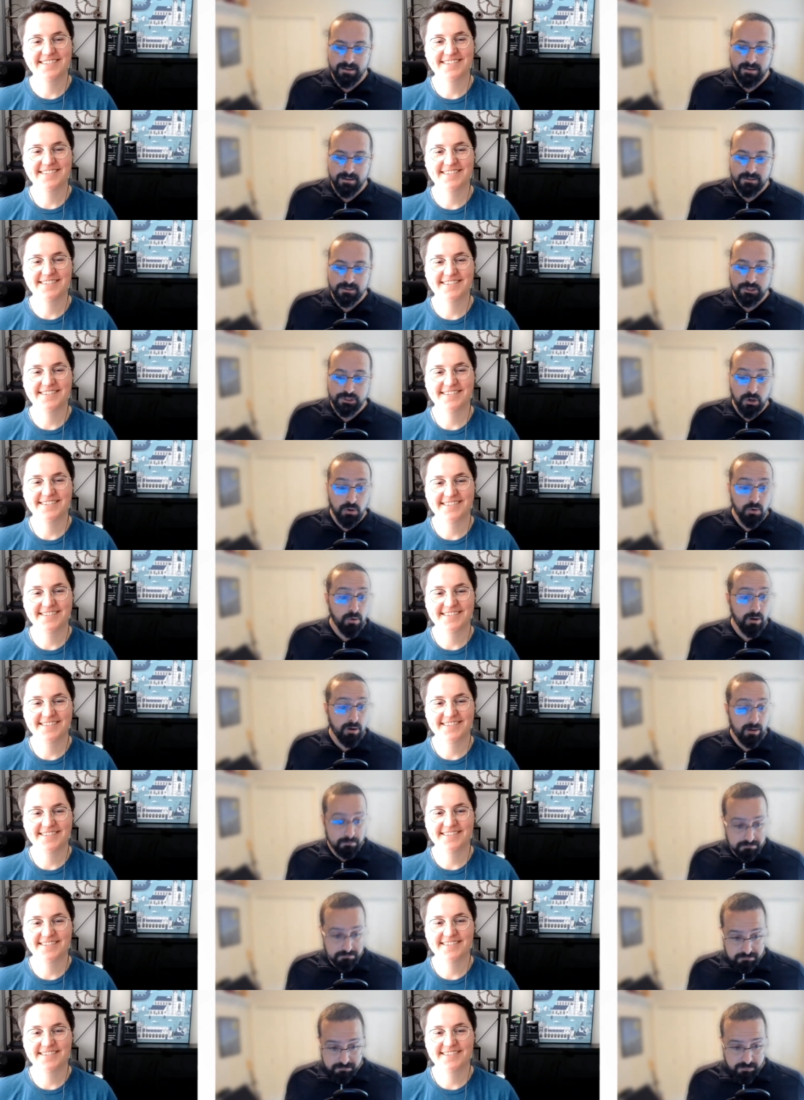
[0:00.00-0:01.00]
Speaker 1: So
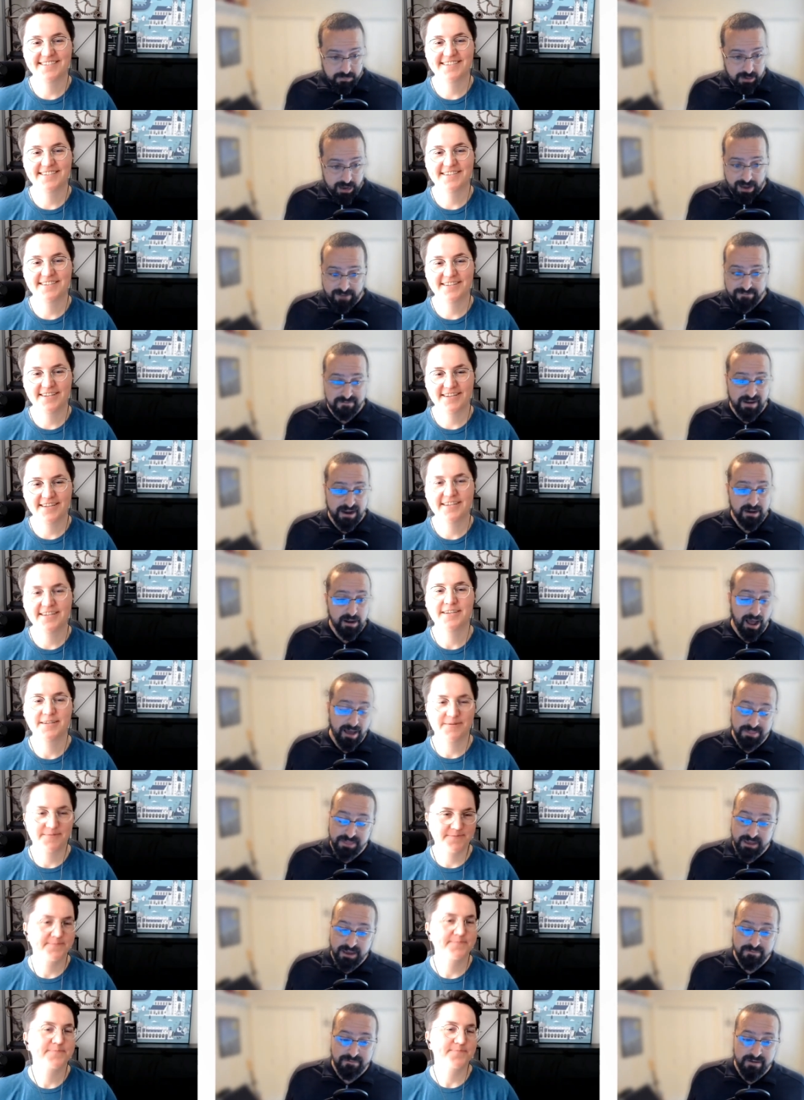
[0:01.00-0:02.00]
I
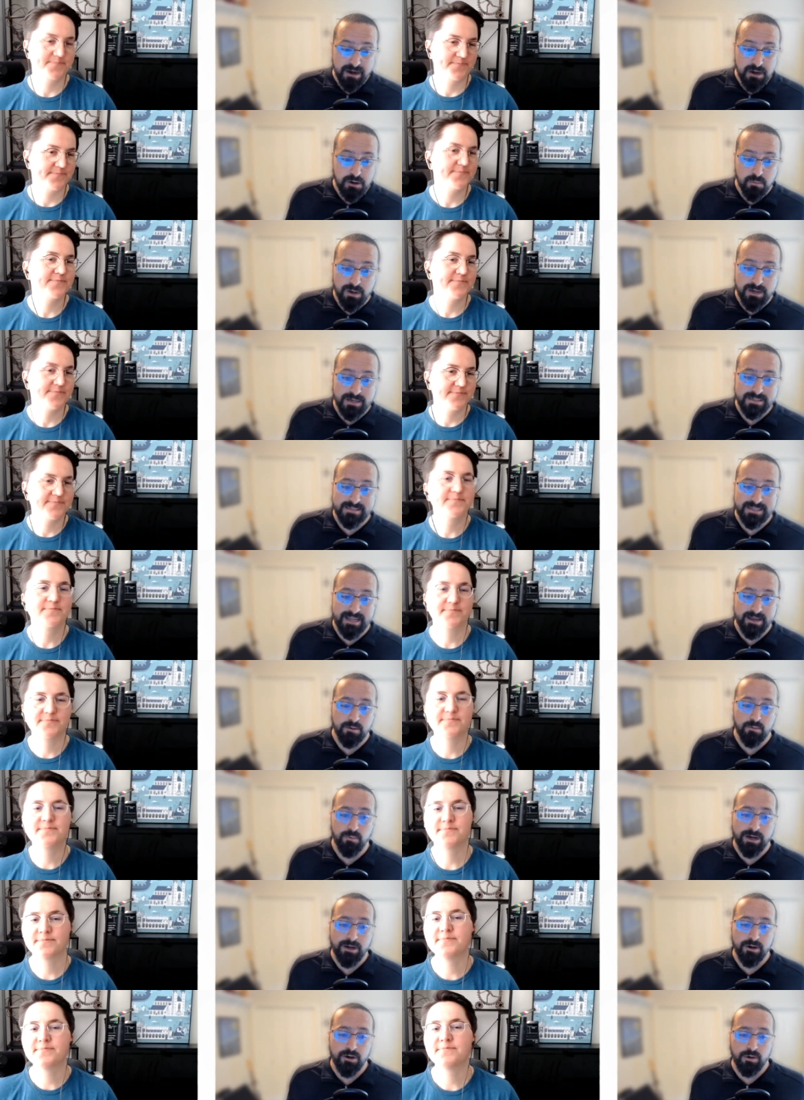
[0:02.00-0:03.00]
think a final one is like
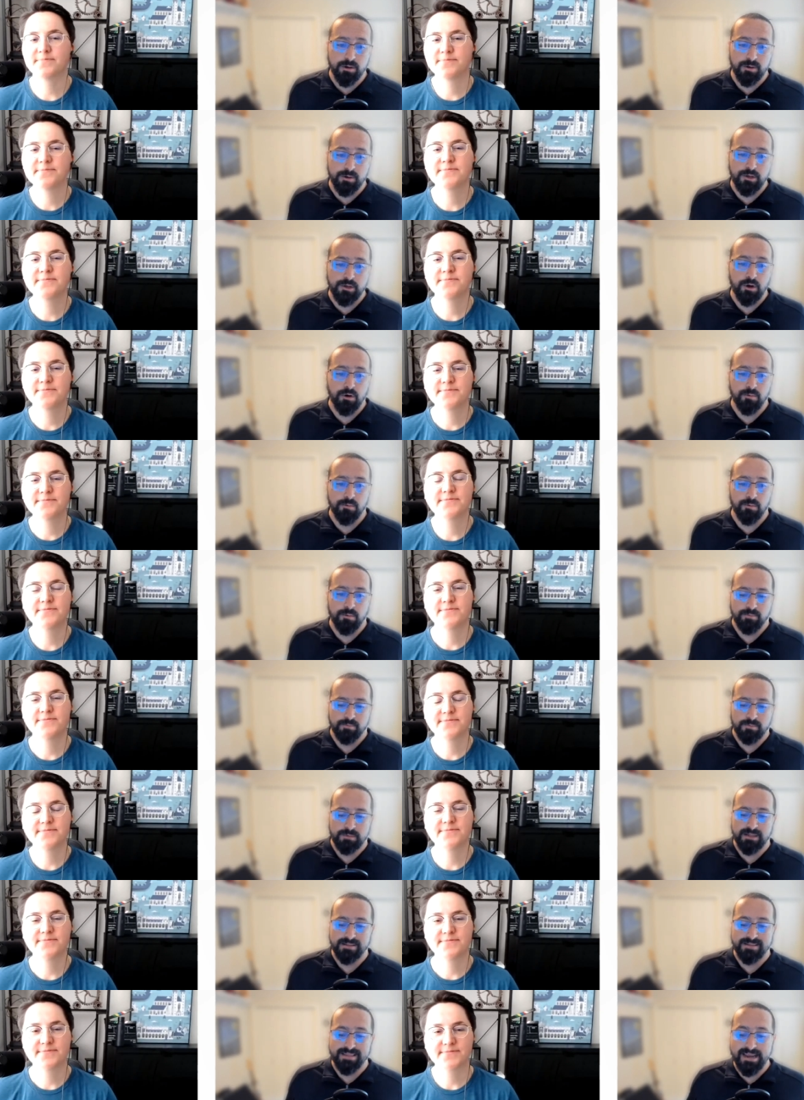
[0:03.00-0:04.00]
where
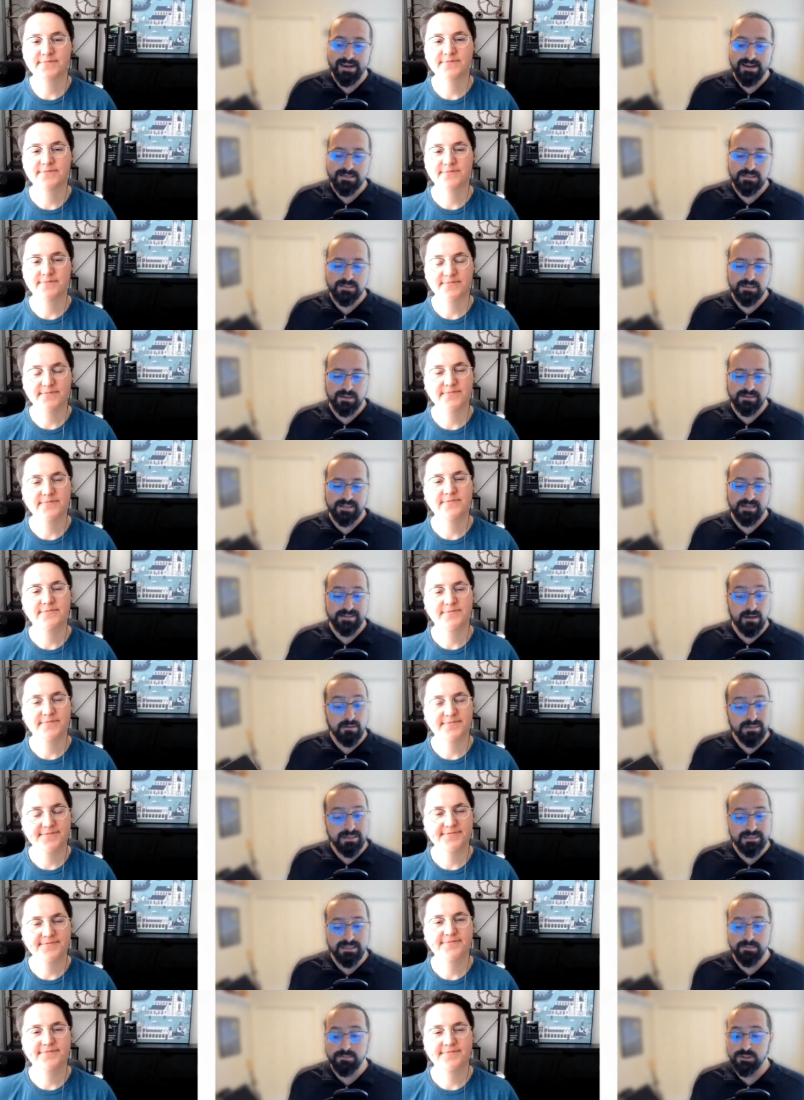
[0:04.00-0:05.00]
the data is, the
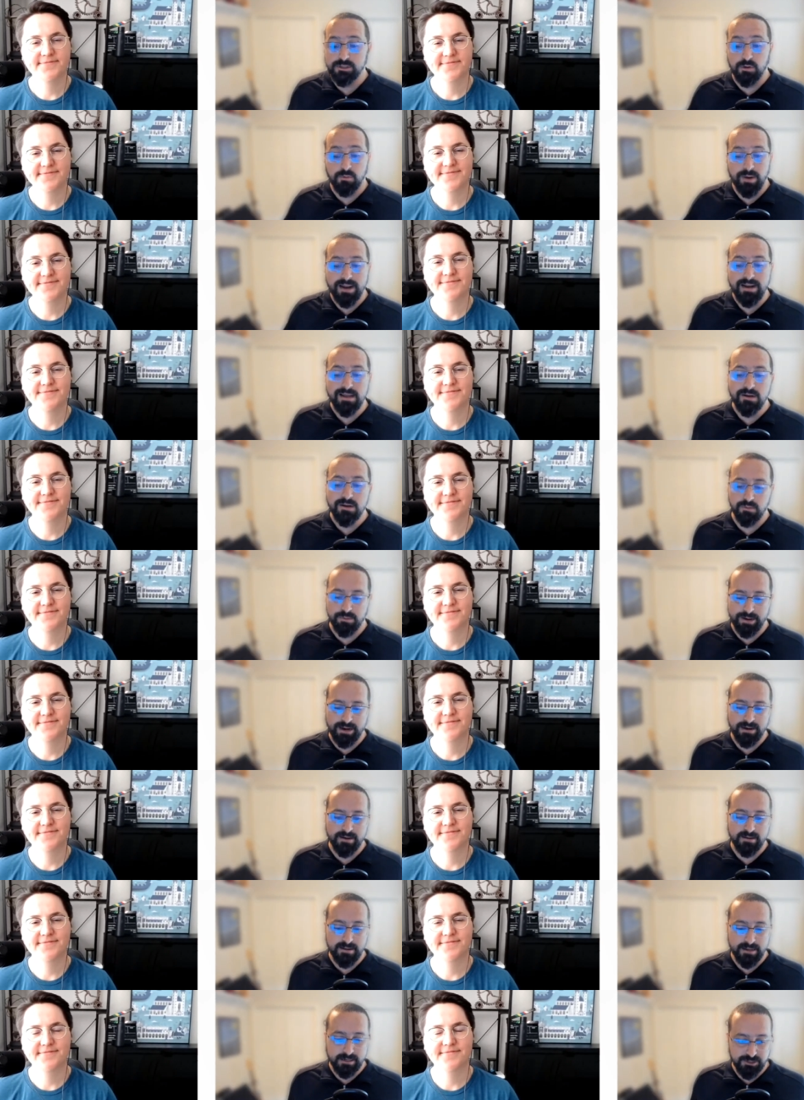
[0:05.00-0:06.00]
Delta table is already
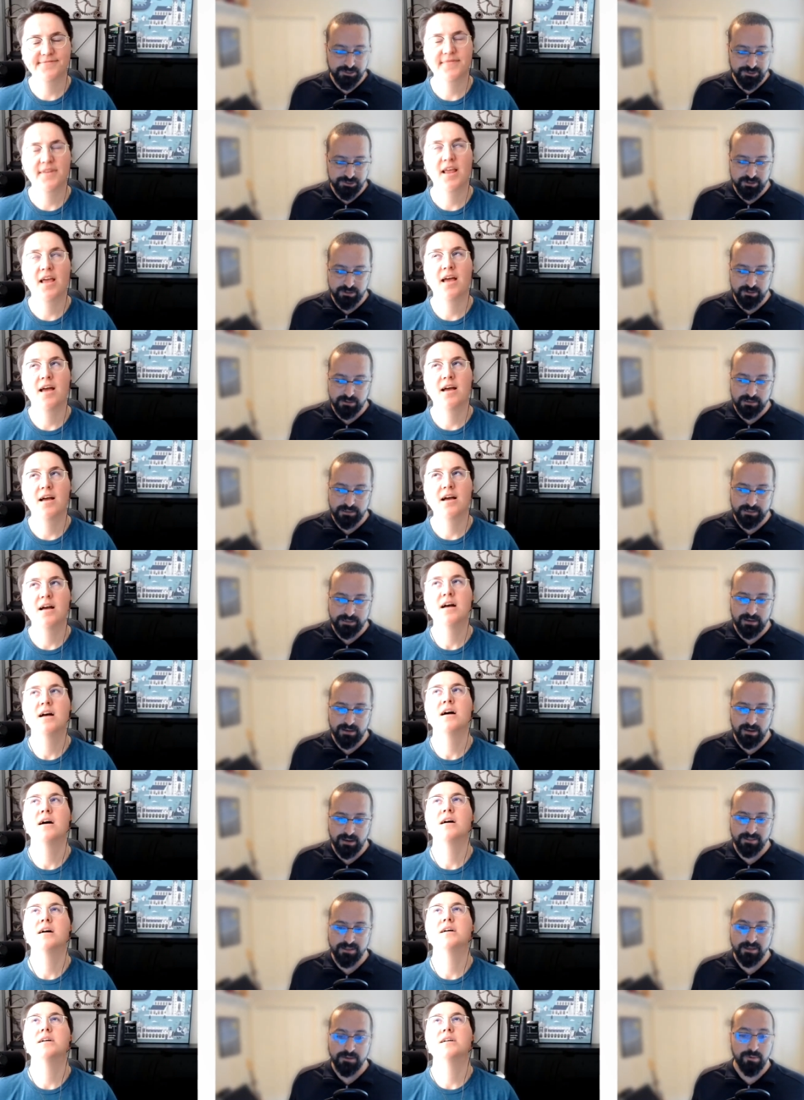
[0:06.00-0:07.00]
created externally.
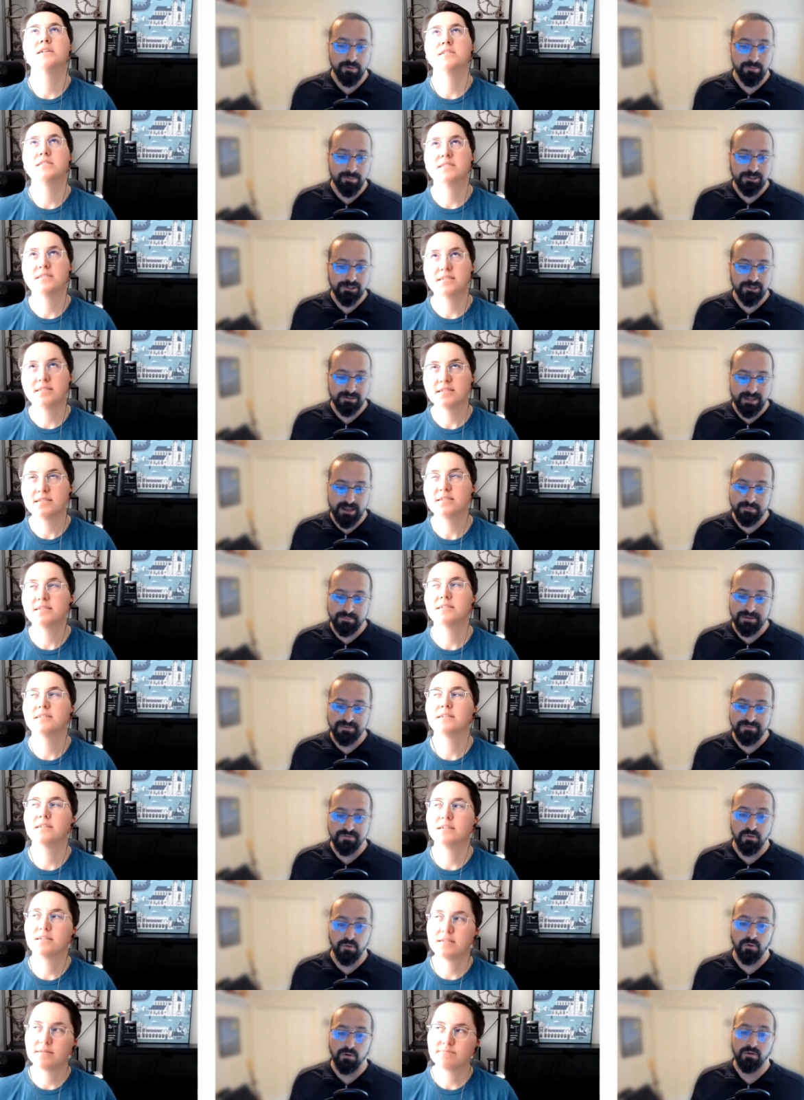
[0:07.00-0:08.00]
I think we mentioned that
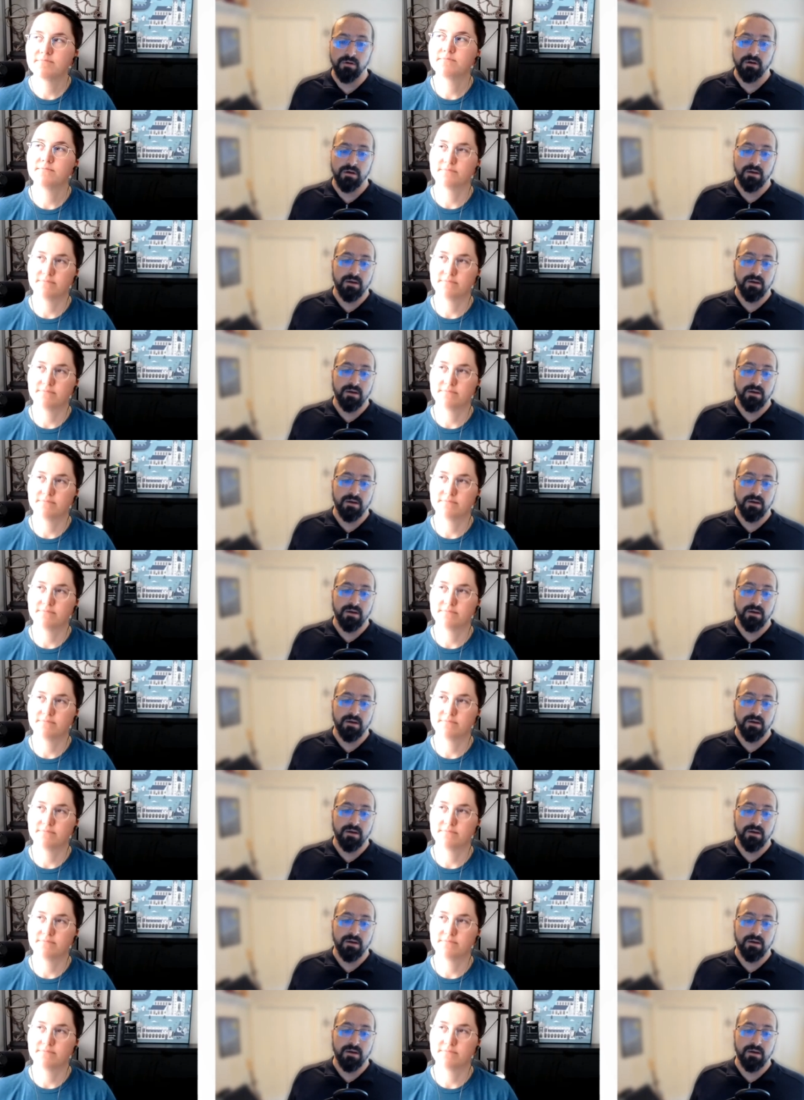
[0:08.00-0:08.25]
before.